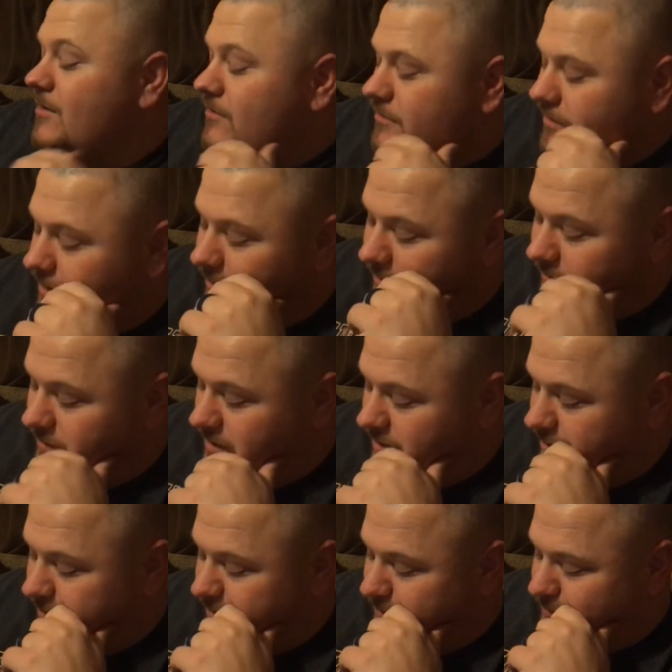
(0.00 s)
So,
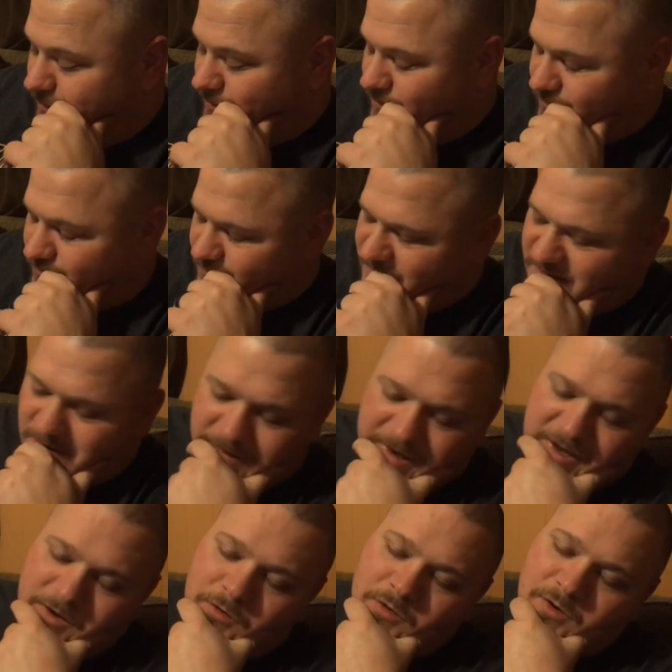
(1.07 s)
Kurt
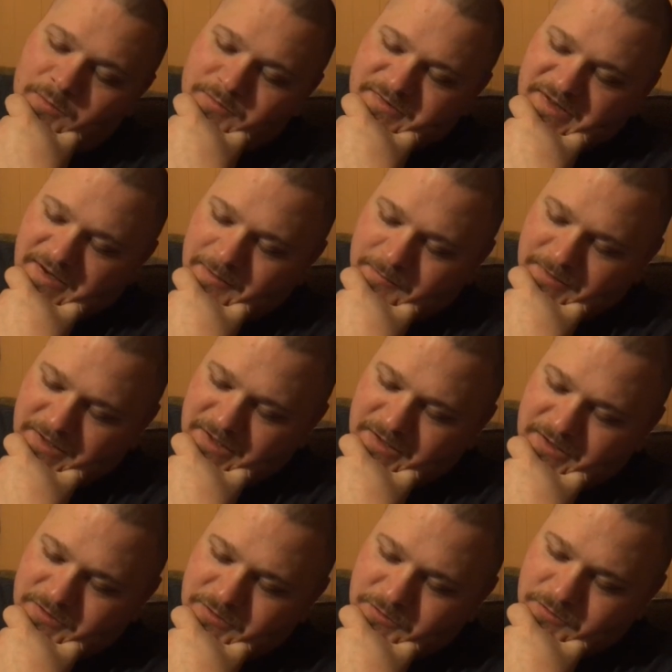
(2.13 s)
Angle comes out and he
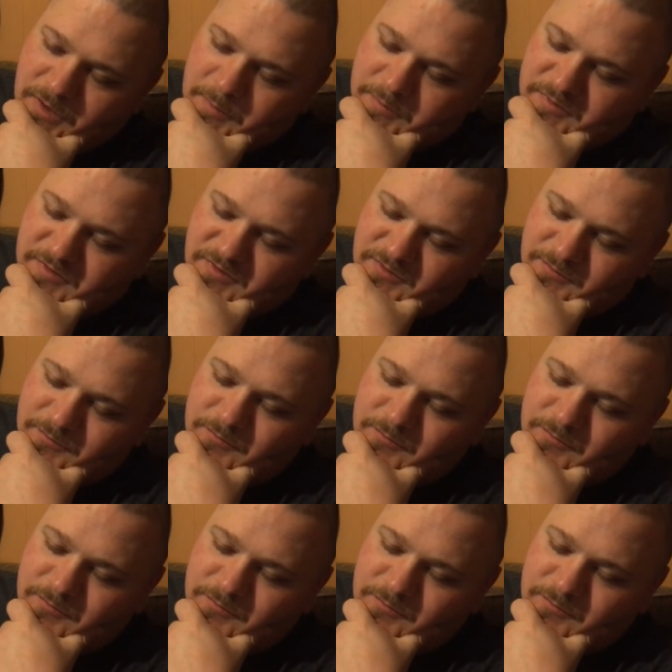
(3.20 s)
interrupts